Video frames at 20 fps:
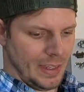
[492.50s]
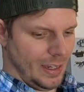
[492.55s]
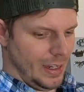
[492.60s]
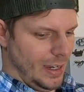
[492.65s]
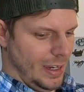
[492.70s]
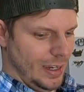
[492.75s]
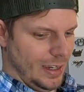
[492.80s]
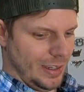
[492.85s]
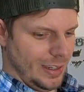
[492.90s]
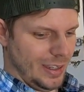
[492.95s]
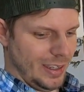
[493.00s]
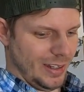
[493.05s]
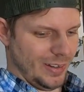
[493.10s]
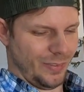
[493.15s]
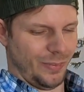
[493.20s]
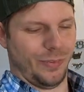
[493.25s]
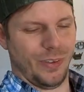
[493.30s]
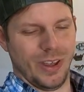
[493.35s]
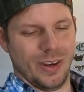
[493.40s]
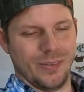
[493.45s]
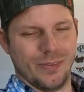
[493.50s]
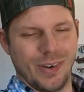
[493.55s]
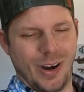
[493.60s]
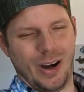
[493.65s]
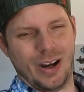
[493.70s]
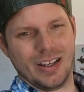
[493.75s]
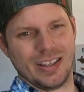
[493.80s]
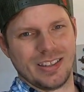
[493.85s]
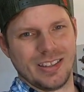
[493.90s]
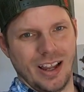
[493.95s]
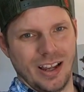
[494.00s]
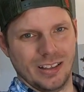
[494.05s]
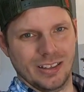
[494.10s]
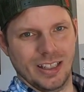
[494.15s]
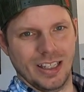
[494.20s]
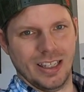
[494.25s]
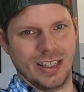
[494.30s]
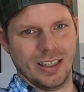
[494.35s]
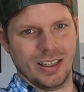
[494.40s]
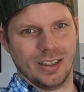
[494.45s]
Uh, it fit very
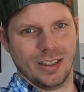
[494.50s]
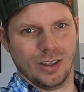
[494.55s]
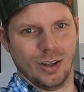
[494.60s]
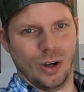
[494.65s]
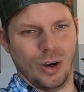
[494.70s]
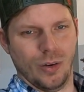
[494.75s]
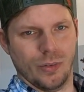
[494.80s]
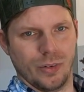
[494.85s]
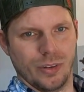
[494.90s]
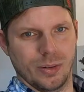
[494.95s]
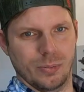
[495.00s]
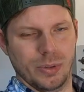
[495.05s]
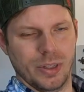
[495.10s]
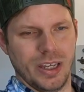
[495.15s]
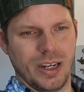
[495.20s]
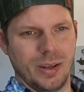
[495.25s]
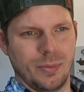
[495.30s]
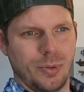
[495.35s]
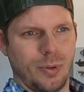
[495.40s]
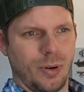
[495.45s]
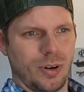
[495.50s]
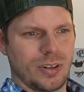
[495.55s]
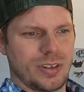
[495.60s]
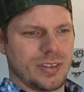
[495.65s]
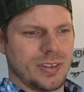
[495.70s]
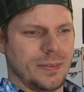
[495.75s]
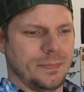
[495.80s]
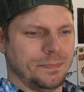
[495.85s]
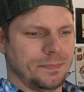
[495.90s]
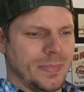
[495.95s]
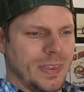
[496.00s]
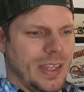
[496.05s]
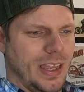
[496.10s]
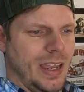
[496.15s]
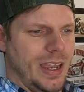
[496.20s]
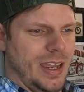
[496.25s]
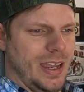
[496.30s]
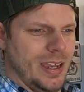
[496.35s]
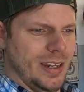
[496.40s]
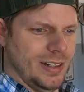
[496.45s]
snugly over the bleeding ports
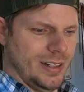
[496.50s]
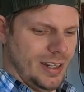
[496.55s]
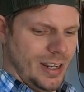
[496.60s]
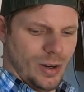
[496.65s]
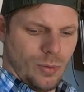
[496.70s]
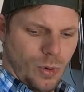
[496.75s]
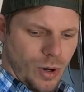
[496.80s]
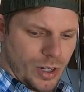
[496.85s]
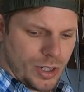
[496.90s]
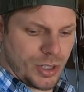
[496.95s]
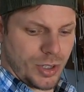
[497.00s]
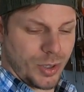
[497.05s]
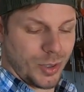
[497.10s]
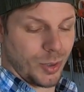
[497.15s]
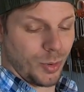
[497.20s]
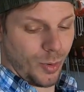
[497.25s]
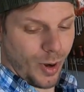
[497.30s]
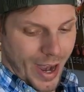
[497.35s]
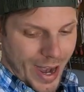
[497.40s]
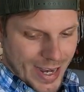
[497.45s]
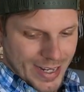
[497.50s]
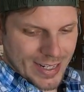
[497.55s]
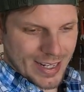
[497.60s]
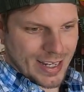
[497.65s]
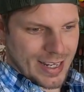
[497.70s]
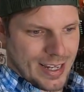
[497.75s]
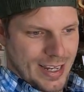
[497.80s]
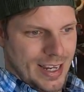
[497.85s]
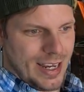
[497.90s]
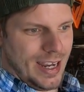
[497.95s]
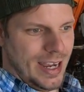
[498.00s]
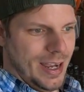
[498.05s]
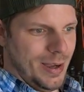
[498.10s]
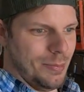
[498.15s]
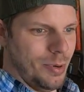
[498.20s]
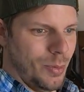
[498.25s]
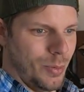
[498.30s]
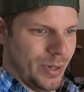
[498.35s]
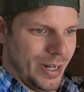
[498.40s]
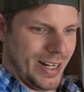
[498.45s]
and it worked great. Uh,
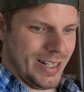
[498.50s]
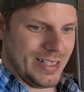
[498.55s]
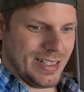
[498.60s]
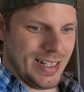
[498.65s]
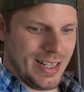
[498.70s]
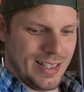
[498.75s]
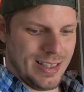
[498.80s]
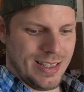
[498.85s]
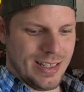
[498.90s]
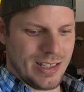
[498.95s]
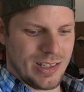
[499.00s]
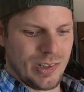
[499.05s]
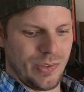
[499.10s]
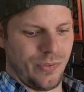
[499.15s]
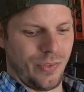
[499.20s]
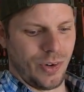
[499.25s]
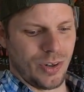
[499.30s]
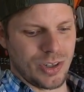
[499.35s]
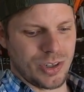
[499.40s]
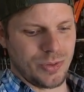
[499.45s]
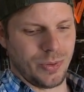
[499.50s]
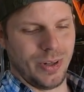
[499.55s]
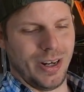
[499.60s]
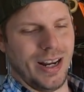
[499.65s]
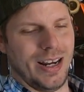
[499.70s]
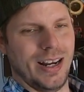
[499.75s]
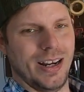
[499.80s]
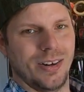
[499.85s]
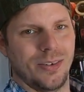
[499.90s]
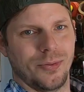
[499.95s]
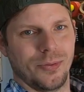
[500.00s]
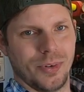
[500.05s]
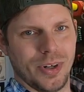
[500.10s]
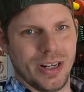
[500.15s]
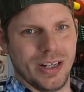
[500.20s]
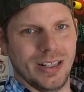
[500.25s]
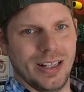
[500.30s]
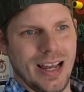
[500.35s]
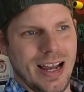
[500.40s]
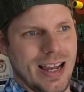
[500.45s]
but when I did this first one, I didn't
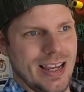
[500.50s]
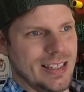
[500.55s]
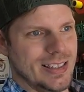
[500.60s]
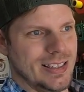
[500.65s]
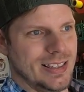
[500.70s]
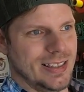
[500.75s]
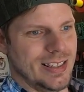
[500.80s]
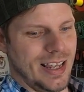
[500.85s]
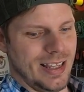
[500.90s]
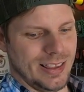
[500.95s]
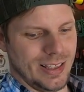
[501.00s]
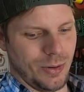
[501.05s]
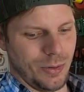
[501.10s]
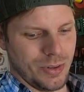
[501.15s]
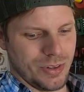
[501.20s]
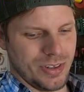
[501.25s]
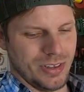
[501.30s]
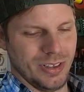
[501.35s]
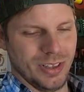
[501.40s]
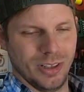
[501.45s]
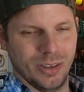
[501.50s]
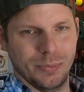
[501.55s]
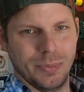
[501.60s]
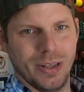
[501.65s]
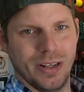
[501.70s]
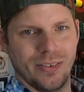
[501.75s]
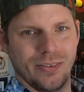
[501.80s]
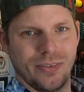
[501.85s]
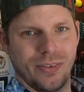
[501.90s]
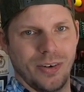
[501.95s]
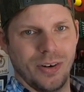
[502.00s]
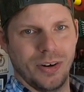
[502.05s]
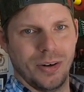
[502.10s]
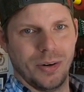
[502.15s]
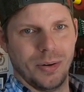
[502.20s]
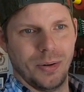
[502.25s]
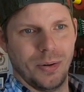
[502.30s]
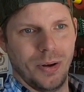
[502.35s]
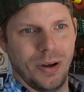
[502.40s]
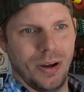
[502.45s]
realize that there was a little bit of
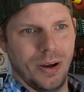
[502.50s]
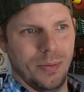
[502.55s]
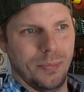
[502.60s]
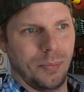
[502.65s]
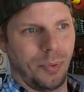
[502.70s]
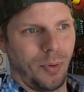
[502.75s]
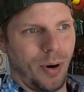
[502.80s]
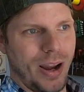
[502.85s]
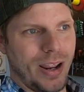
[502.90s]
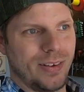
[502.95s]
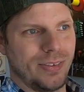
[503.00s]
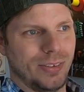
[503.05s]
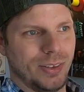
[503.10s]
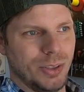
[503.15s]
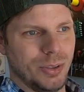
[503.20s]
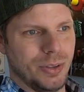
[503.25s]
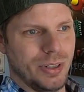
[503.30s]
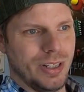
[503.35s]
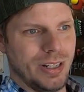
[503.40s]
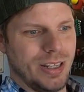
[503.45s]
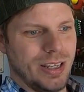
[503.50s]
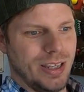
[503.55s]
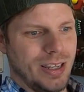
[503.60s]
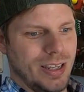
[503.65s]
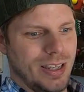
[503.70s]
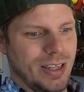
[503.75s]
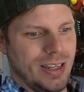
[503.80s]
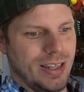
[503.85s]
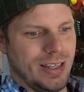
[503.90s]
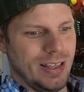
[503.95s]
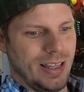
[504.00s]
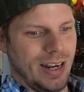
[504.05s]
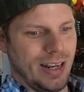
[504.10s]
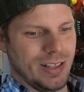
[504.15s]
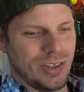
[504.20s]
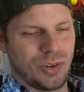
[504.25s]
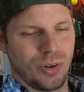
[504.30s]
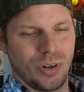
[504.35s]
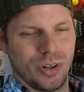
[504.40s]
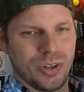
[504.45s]
uh, brake fluid that
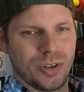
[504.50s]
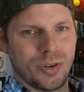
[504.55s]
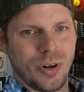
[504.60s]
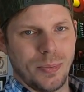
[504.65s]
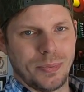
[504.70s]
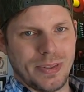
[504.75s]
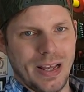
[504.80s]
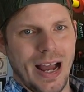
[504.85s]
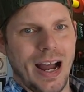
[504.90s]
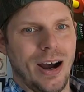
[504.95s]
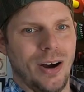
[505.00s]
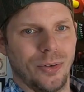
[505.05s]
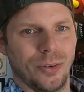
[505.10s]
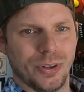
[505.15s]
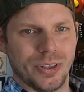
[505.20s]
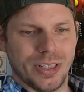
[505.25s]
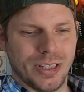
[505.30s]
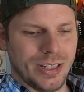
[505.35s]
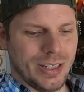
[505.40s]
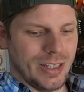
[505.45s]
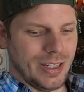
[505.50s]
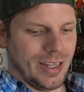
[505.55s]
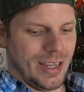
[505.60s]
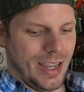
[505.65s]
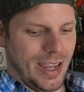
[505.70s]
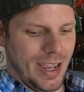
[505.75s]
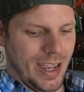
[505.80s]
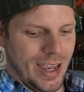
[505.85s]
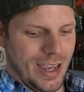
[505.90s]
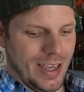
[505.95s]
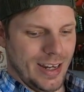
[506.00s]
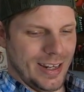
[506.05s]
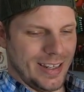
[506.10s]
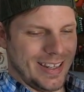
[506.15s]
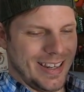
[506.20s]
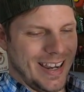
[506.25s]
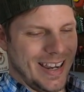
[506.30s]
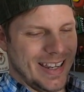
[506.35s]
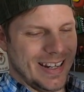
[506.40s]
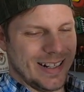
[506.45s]
had sort of dripped out and it
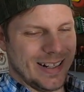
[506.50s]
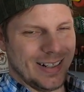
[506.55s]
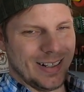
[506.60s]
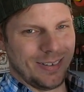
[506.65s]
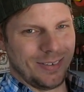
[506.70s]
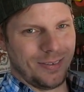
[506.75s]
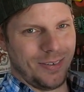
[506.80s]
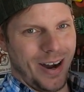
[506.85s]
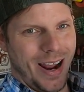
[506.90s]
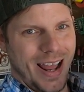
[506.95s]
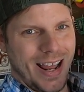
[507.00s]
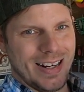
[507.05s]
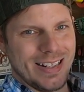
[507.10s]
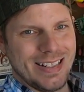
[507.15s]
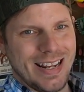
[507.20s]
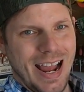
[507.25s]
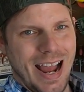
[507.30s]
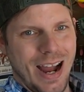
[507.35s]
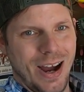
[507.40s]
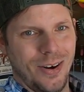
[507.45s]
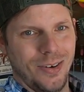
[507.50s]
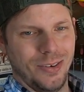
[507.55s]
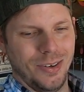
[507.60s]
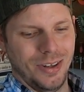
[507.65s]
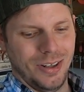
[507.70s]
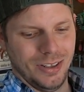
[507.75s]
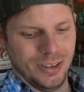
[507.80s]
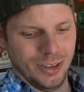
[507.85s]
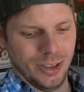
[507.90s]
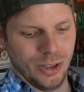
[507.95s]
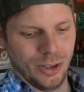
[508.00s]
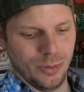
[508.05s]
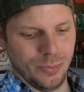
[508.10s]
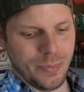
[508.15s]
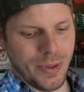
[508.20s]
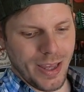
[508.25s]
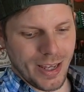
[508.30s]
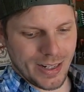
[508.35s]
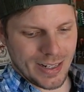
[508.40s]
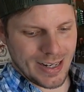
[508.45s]
kind of ran down a little
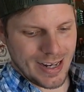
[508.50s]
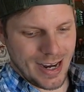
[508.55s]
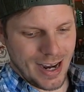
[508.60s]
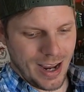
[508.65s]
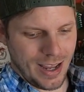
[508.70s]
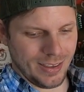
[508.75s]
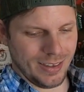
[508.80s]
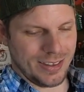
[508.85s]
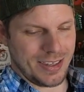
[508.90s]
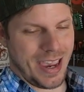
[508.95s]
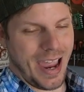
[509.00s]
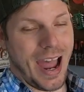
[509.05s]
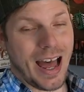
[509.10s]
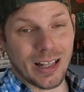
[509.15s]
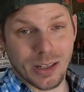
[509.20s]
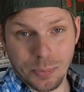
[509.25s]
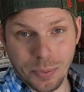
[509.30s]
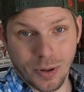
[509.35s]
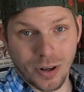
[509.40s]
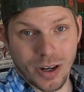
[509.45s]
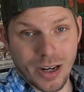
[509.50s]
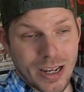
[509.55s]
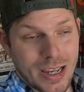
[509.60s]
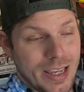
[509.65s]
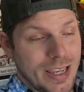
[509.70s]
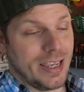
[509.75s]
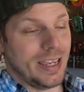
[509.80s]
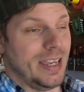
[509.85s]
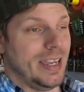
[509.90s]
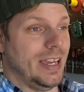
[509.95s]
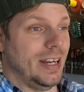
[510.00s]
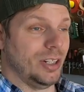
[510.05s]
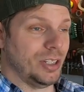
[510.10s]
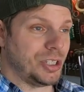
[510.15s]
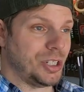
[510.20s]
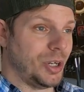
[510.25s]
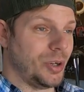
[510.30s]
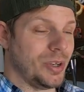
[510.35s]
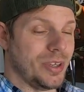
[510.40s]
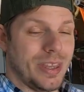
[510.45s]
bit on the caliper. And I'll
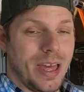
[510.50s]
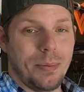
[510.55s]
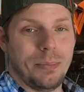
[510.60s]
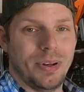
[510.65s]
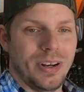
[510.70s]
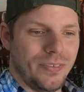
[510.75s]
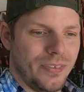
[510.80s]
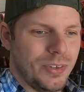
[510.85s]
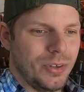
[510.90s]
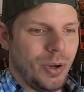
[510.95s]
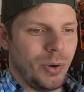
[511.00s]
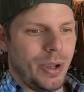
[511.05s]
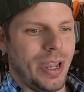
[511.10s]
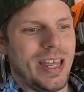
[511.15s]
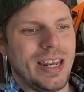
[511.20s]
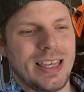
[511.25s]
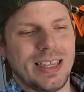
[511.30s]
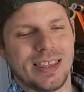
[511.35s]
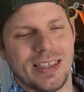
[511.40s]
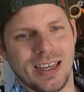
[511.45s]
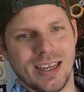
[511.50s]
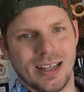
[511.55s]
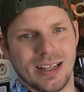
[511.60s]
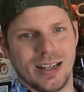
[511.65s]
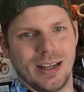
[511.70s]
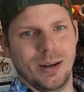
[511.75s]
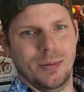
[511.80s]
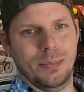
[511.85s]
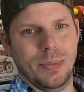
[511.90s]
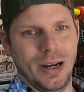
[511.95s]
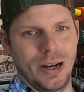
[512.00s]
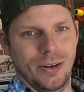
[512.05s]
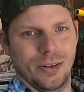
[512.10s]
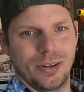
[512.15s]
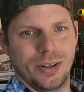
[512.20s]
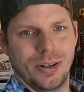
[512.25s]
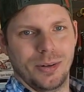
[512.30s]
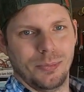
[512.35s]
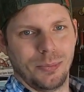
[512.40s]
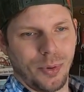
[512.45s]
show you that, but if you know anything about
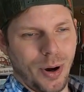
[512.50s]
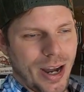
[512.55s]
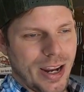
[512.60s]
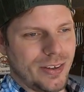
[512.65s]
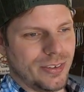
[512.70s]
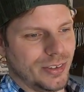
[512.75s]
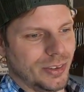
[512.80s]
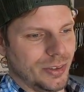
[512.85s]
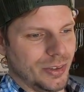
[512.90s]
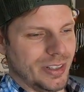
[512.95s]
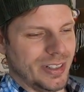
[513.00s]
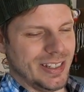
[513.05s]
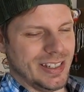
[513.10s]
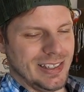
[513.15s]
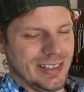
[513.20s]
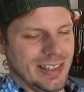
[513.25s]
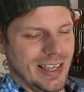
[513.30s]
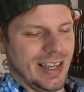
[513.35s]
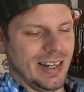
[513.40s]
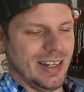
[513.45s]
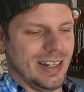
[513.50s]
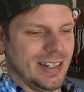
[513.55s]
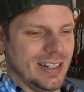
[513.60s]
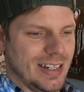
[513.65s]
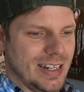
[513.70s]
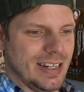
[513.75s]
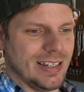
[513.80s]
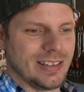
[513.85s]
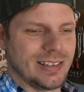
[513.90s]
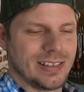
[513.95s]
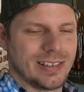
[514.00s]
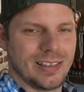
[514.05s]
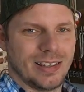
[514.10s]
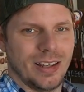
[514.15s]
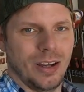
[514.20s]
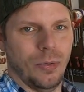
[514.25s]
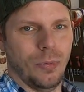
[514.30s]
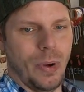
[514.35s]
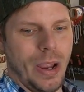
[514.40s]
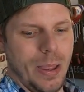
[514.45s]
brake fluid, is that it eats
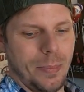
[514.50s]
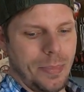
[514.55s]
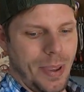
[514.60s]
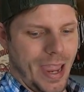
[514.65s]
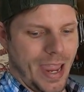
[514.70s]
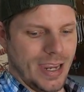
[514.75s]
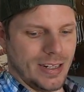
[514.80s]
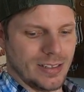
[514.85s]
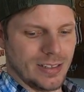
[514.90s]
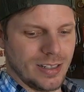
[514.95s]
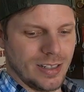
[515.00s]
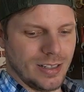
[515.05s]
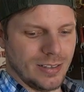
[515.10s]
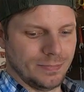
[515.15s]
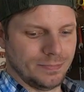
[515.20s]
away paint.